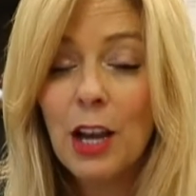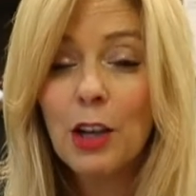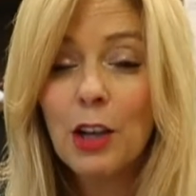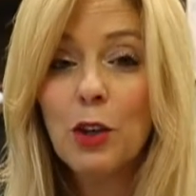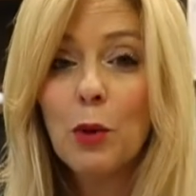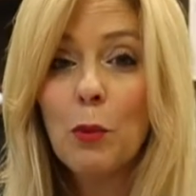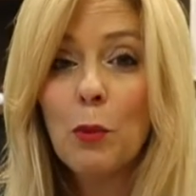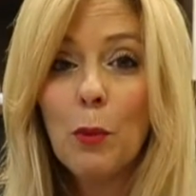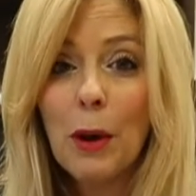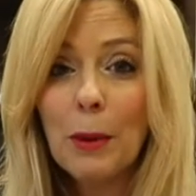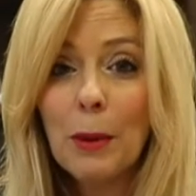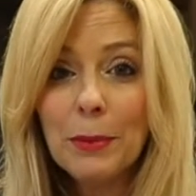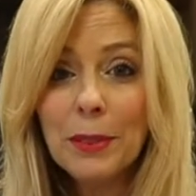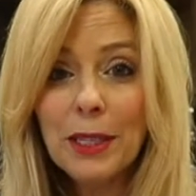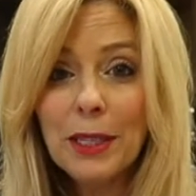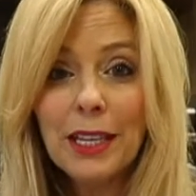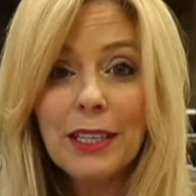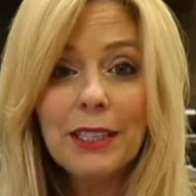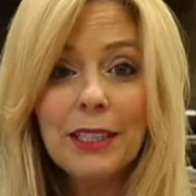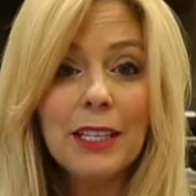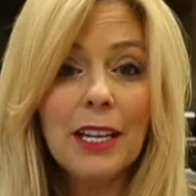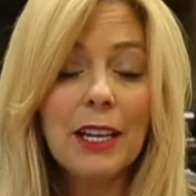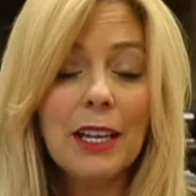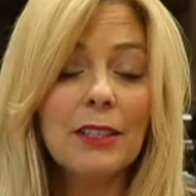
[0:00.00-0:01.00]
Your
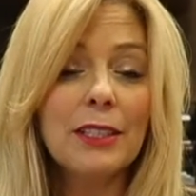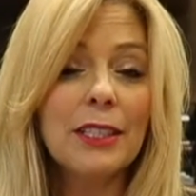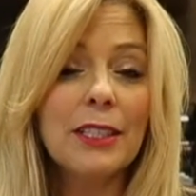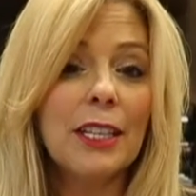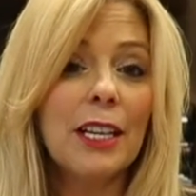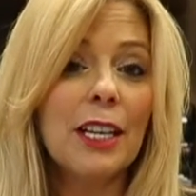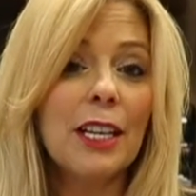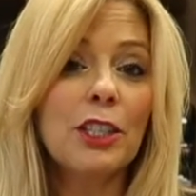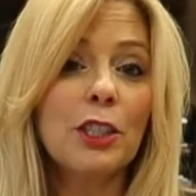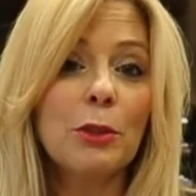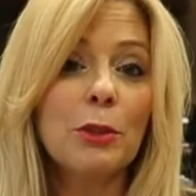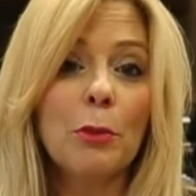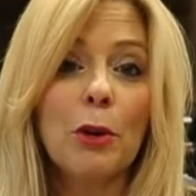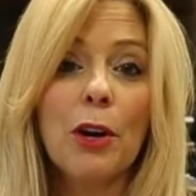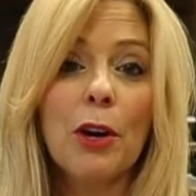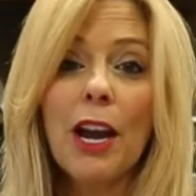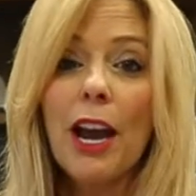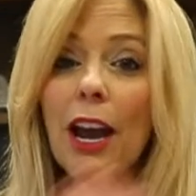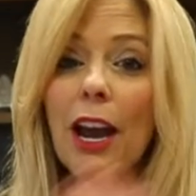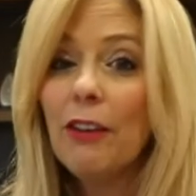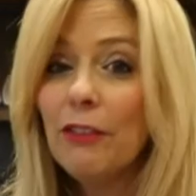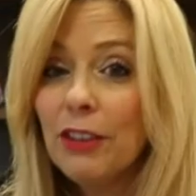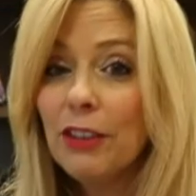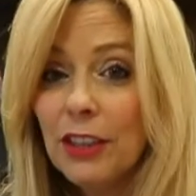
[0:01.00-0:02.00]
website tells the customer
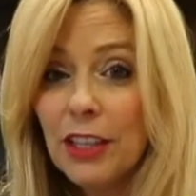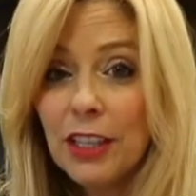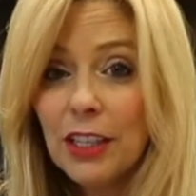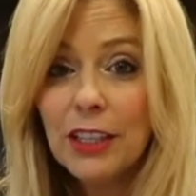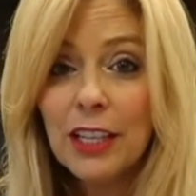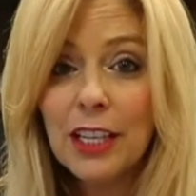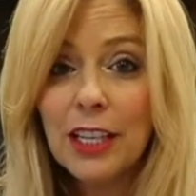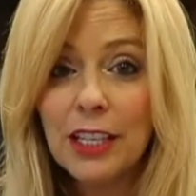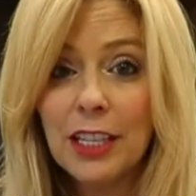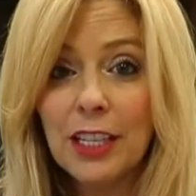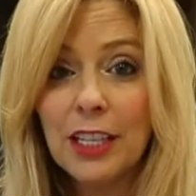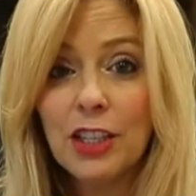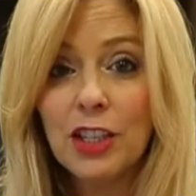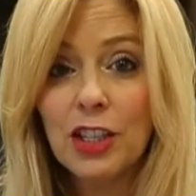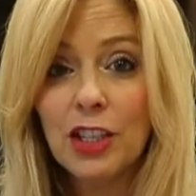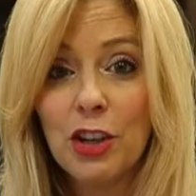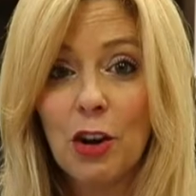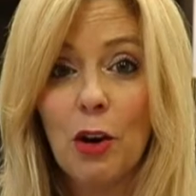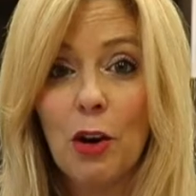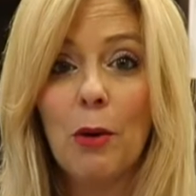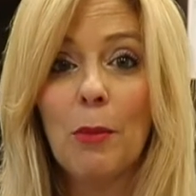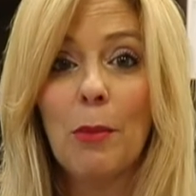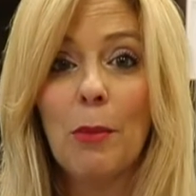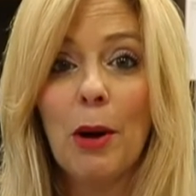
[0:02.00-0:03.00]
everything they need to
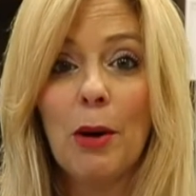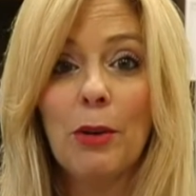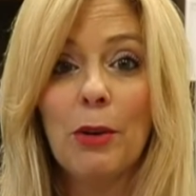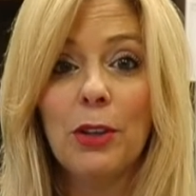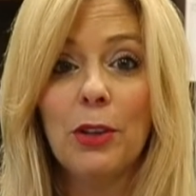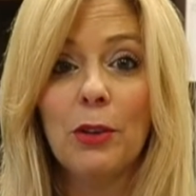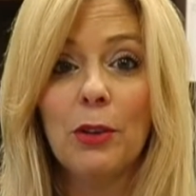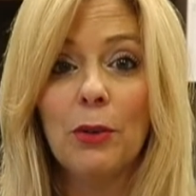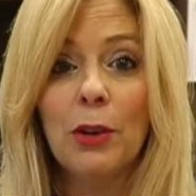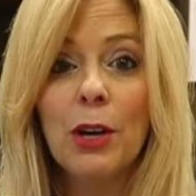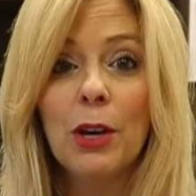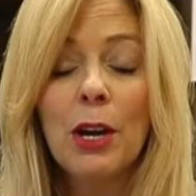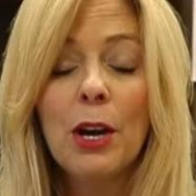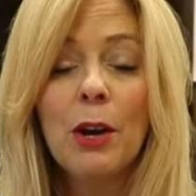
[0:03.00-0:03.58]
know about you.